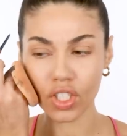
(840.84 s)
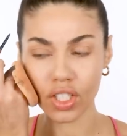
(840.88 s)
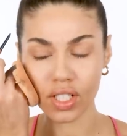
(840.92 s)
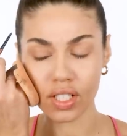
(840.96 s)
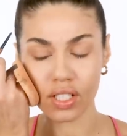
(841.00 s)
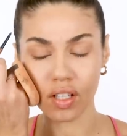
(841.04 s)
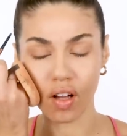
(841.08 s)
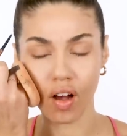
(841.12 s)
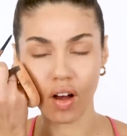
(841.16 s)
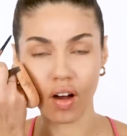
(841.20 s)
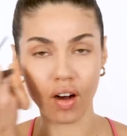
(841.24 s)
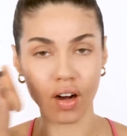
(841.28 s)

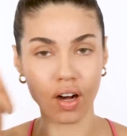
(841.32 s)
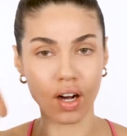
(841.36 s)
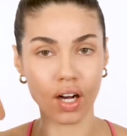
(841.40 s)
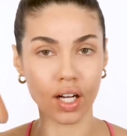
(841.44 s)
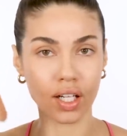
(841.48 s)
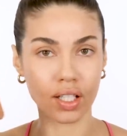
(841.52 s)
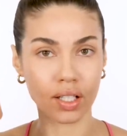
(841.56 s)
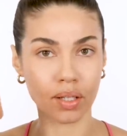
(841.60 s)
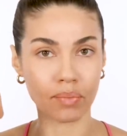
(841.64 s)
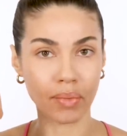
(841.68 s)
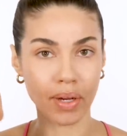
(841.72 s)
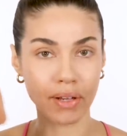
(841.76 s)
just
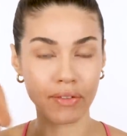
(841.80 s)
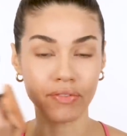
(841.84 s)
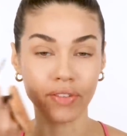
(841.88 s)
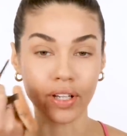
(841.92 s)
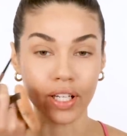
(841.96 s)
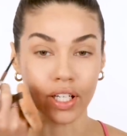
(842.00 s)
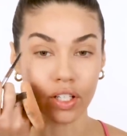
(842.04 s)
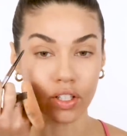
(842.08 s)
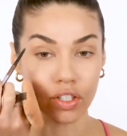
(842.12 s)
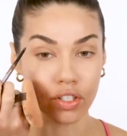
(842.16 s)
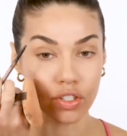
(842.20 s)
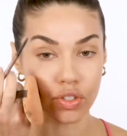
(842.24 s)
on my
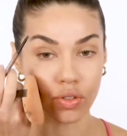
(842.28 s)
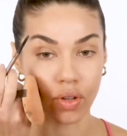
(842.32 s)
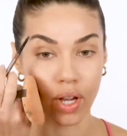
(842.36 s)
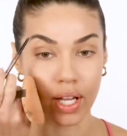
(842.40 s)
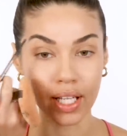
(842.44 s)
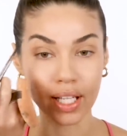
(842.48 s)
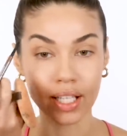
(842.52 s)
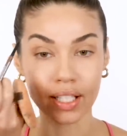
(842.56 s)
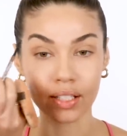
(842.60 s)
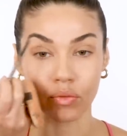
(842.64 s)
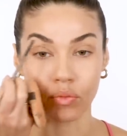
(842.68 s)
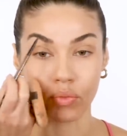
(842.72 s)
finger so
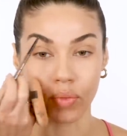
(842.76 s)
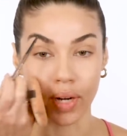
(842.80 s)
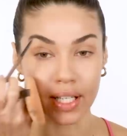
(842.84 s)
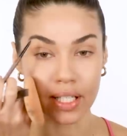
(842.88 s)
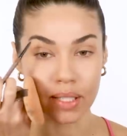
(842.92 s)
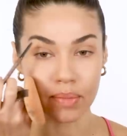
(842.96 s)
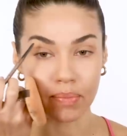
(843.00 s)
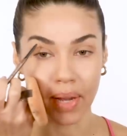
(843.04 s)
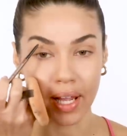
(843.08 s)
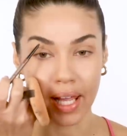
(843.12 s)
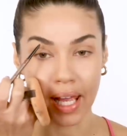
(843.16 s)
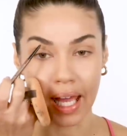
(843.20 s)
I can
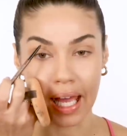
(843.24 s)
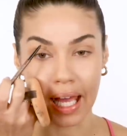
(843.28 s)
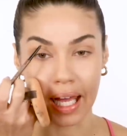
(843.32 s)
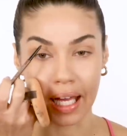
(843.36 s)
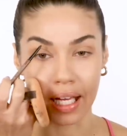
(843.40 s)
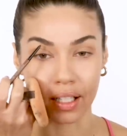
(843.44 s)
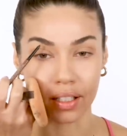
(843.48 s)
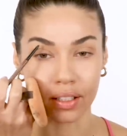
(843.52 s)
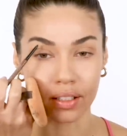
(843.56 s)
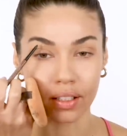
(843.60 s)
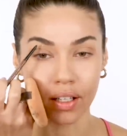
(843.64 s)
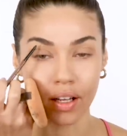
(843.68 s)
rest my
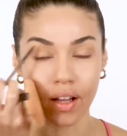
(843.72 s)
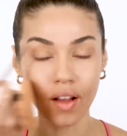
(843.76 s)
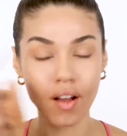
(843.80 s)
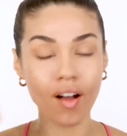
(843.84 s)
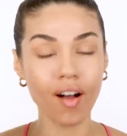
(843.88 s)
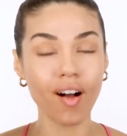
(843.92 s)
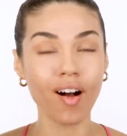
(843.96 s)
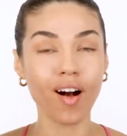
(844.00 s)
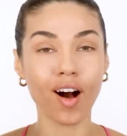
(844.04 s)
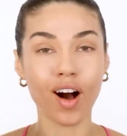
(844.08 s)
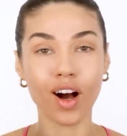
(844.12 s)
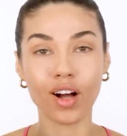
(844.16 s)
hand
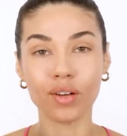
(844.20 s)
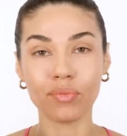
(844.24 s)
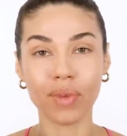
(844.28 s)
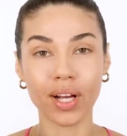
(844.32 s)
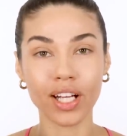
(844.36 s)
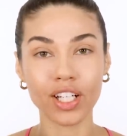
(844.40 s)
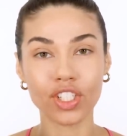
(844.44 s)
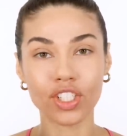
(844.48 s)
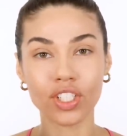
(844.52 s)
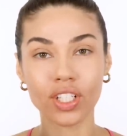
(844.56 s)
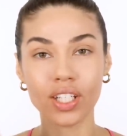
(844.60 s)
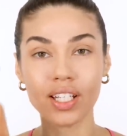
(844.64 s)
on
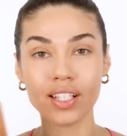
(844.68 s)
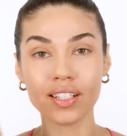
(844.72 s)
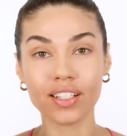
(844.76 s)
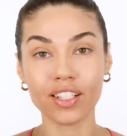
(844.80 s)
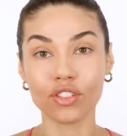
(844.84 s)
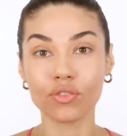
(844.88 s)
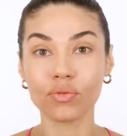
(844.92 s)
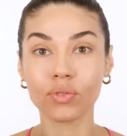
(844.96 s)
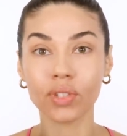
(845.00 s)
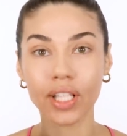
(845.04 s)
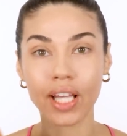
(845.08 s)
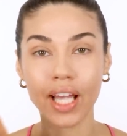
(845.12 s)
my cheek.
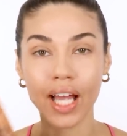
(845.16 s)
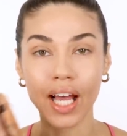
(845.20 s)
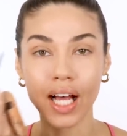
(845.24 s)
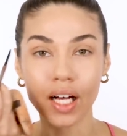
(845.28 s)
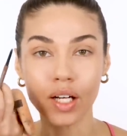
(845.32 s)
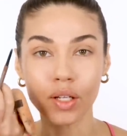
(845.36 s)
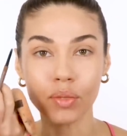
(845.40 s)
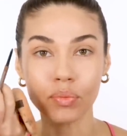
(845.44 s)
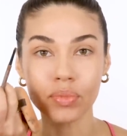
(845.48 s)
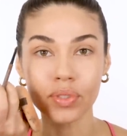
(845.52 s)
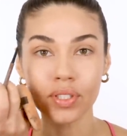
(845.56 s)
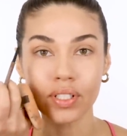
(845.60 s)
This really
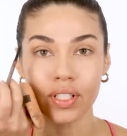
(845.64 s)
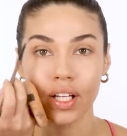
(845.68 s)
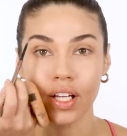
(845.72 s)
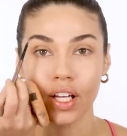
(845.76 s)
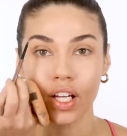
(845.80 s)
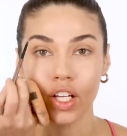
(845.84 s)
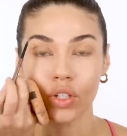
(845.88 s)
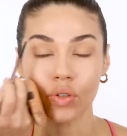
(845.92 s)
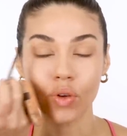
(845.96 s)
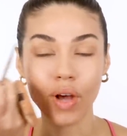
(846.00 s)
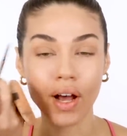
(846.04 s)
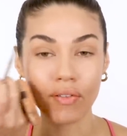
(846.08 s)
helps
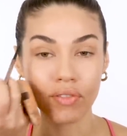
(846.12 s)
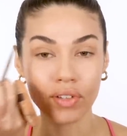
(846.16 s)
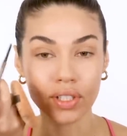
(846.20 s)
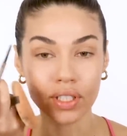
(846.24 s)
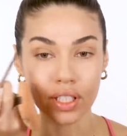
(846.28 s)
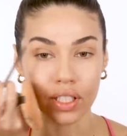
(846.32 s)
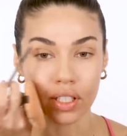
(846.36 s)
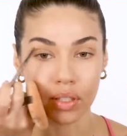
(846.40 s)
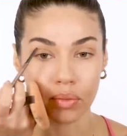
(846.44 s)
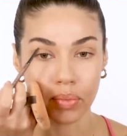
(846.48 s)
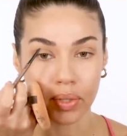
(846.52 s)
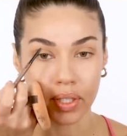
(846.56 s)
you have a
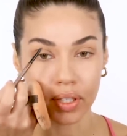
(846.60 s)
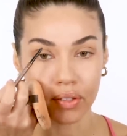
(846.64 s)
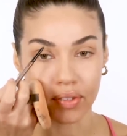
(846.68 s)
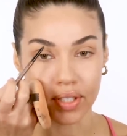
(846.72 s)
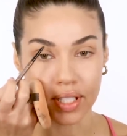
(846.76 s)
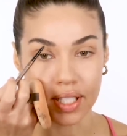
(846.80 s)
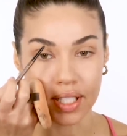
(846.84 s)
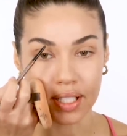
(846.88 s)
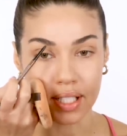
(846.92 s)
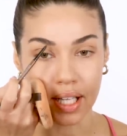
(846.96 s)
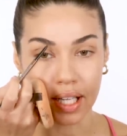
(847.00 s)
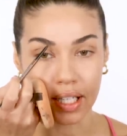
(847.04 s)
little bit of a
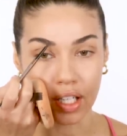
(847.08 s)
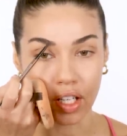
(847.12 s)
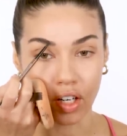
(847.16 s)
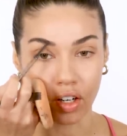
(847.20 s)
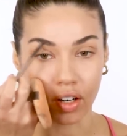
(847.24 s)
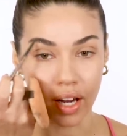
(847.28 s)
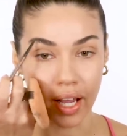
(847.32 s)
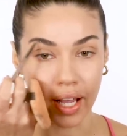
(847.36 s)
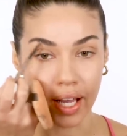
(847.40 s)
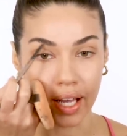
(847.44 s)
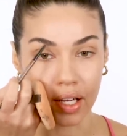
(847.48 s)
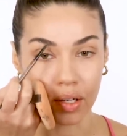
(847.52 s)

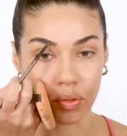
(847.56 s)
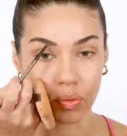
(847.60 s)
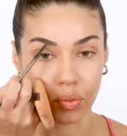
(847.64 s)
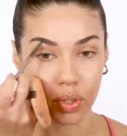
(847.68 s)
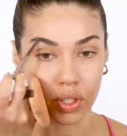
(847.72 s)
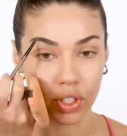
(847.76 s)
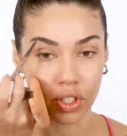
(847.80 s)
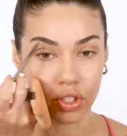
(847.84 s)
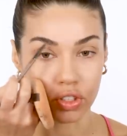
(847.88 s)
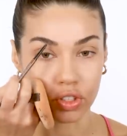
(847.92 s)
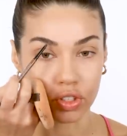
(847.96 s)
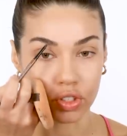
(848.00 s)
steadier hand
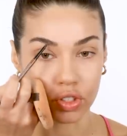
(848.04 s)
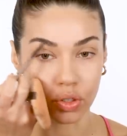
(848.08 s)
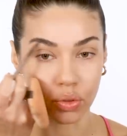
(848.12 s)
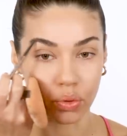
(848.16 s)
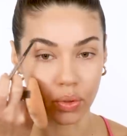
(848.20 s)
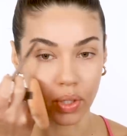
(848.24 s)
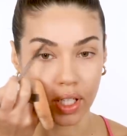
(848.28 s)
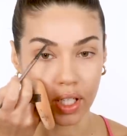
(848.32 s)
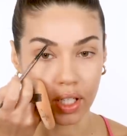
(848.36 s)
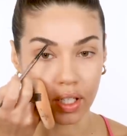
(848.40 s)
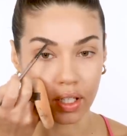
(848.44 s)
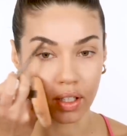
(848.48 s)
when you're
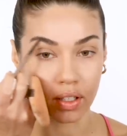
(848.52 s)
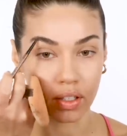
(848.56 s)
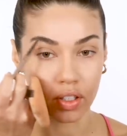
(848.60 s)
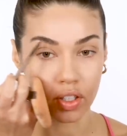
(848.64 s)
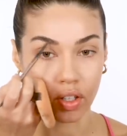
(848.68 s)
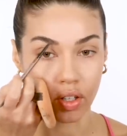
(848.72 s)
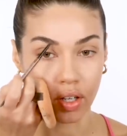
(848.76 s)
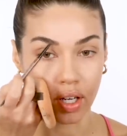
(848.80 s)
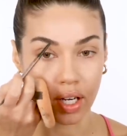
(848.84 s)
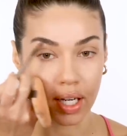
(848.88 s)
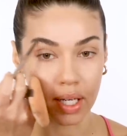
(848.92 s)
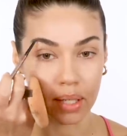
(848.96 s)
doing
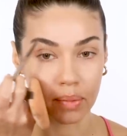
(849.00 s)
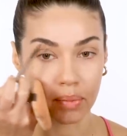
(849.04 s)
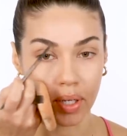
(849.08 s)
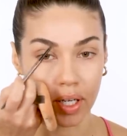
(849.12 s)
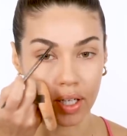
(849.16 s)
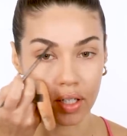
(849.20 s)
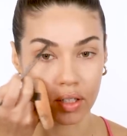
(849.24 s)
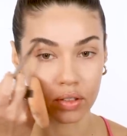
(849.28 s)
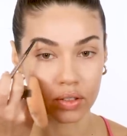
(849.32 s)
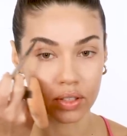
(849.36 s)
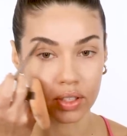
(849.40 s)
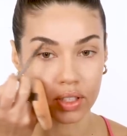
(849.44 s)
your
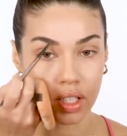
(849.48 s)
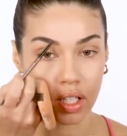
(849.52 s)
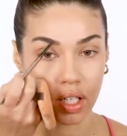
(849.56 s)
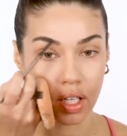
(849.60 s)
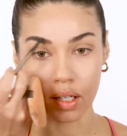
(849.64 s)
eyebrows.